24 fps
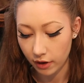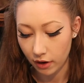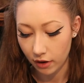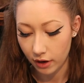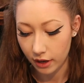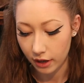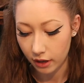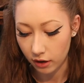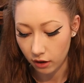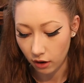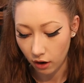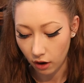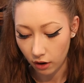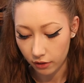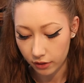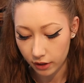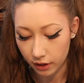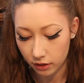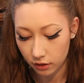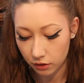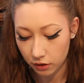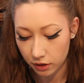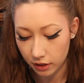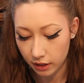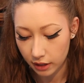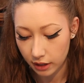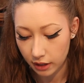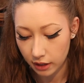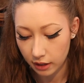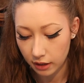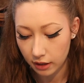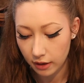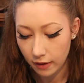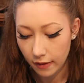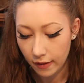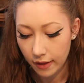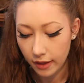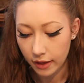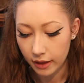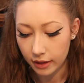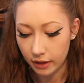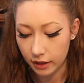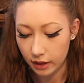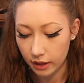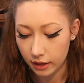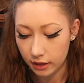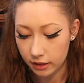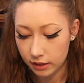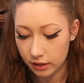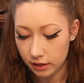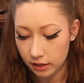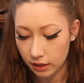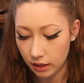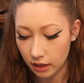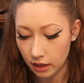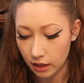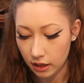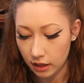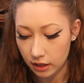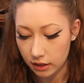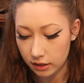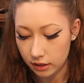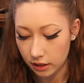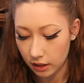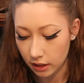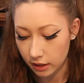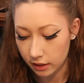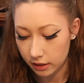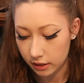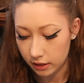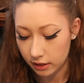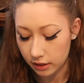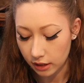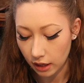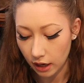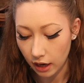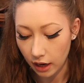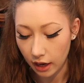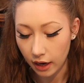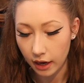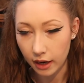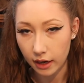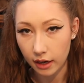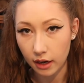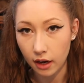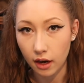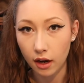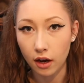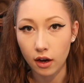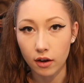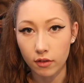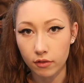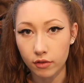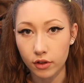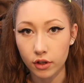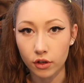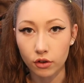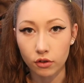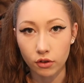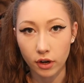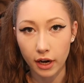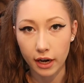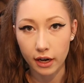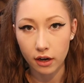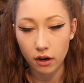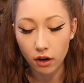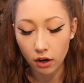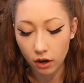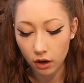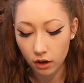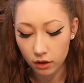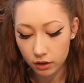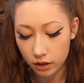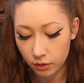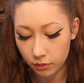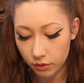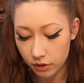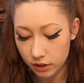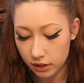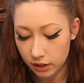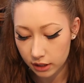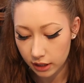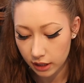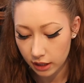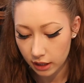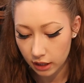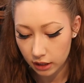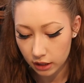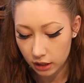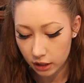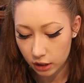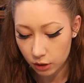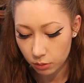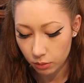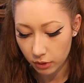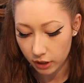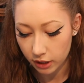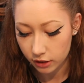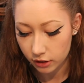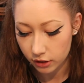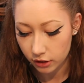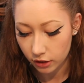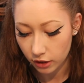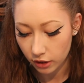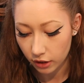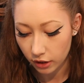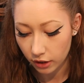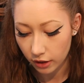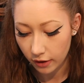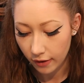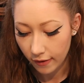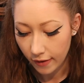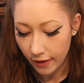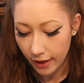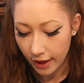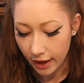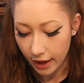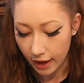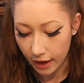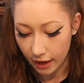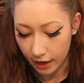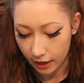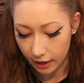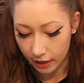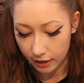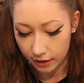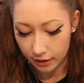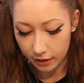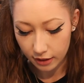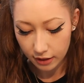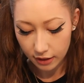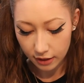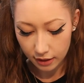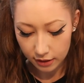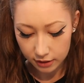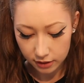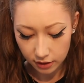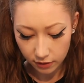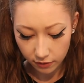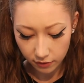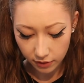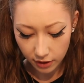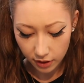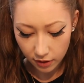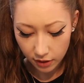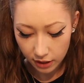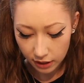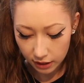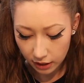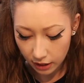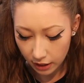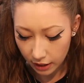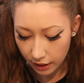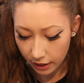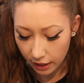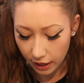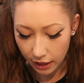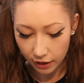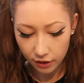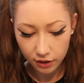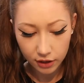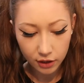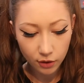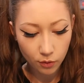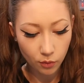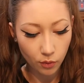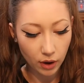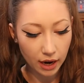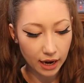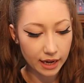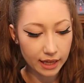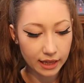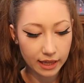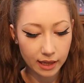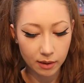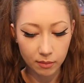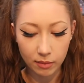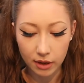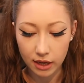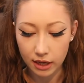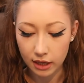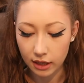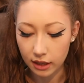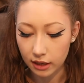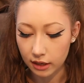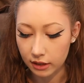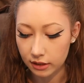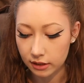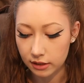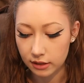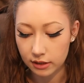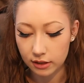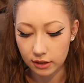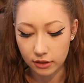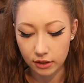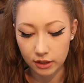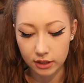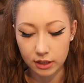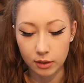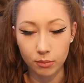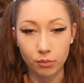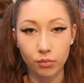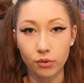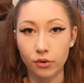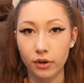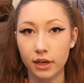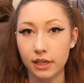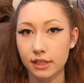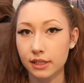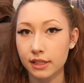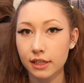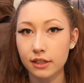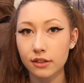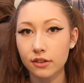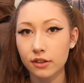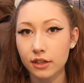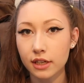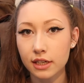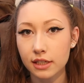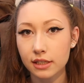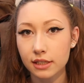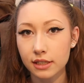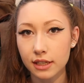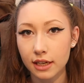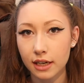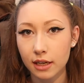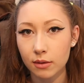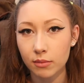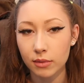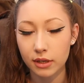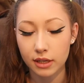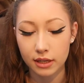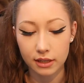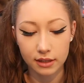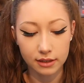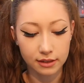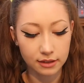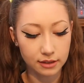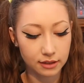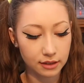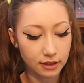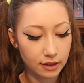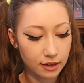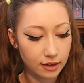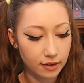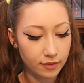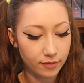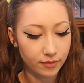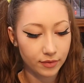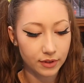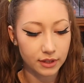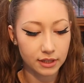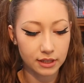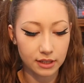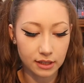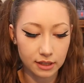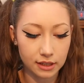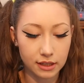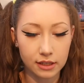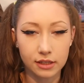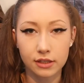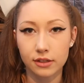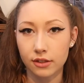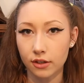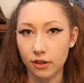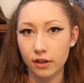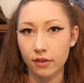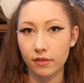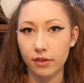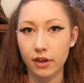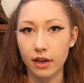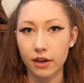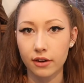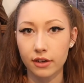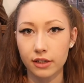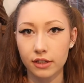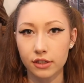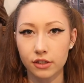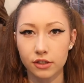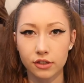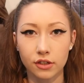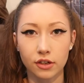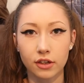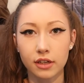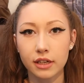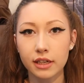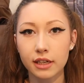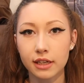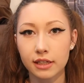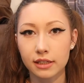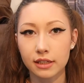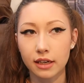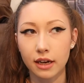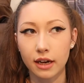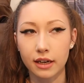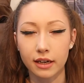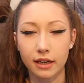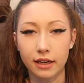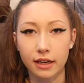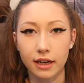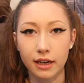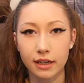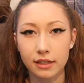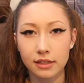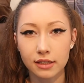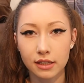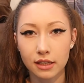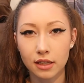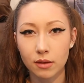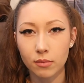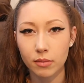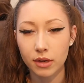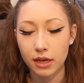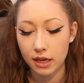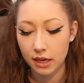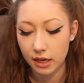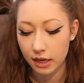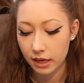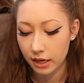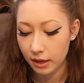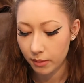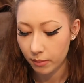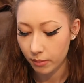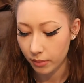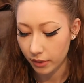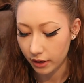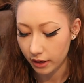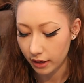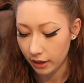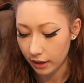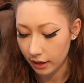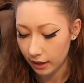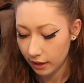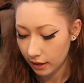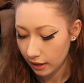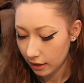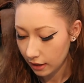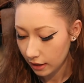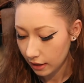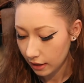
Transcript: very gothic looking. This is the side of the Great Hall that we're seeing in this picture. And it's a very like, I don't know why they made it such a depressing looking scene because this is the start of Harry's journey. It's kind of nice at the beginning, but